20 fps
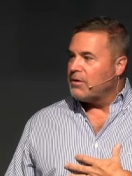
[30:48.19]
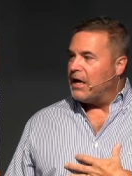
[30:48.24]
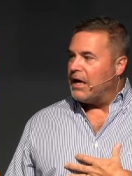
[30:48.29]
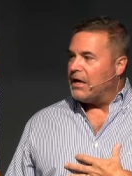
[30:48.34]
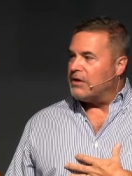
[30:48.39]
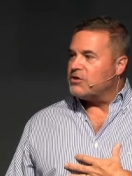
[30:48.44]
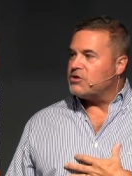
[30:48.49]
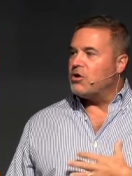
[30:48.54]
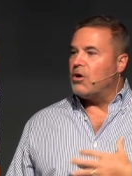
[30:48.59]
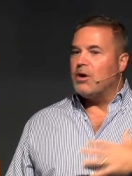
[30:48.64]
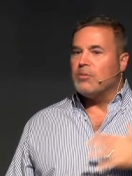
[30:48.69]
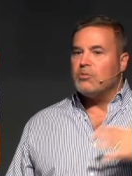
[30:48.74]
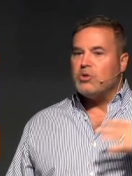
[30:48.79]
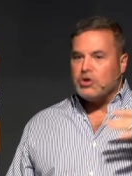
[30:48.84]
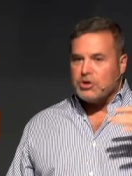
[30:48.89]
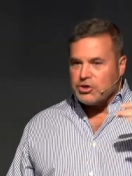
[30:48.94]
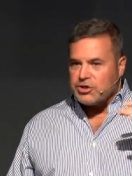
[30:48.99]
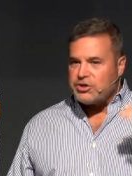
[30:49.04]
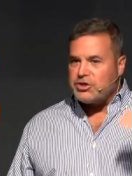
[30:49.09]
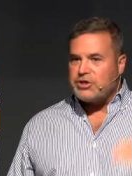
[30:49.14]
And so I'm going
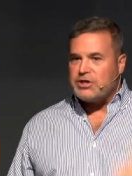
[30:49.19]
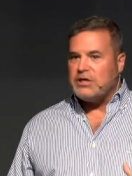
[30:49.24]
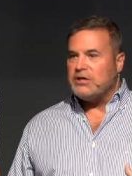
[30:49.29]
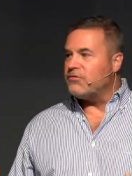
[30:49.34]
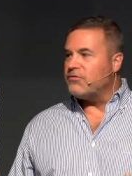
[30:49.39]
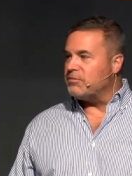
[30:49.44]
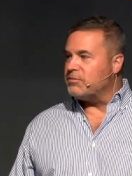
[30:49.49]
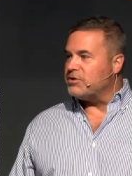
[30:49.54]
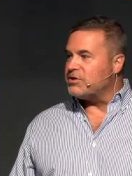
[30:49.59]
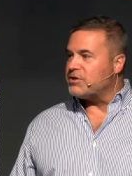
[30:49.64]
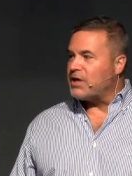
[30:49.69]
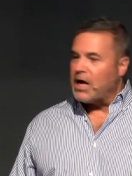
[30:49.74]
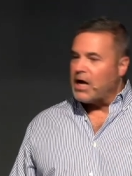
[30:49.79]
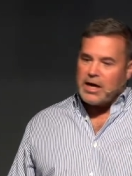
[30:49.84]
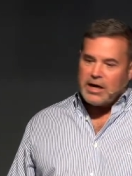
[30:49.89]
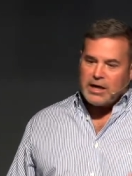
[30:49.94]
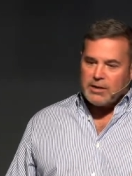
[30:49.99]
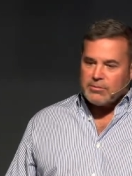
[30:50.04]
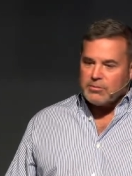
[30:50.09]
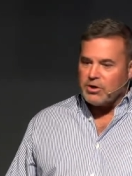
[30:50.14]
to steal from this guy
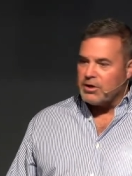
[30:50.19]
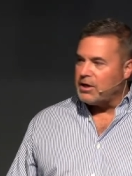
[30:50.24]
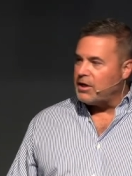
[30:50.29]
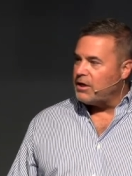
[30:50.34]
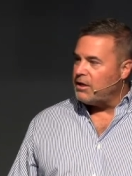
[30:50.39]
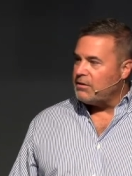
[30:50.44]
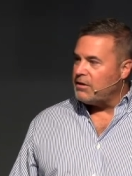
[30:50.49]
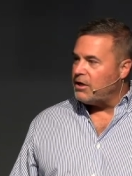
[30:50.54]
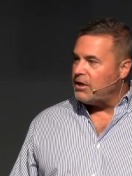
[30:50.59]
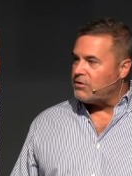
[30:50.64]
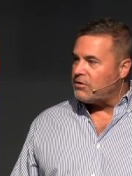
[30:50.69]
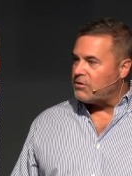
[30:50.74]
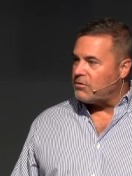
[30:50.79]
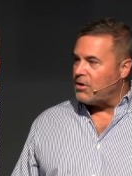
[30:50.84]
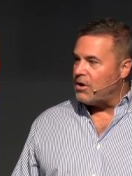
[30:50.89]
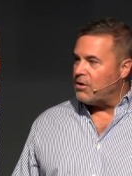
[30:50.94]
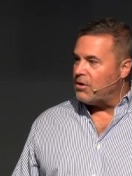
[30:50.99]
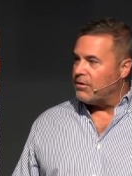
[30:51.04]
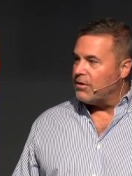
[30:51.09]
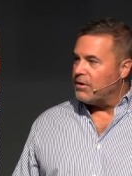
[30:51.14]
and I'm going to hit the
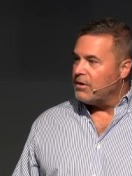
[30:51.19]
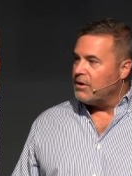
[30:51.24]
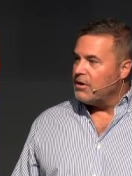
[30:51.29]
road.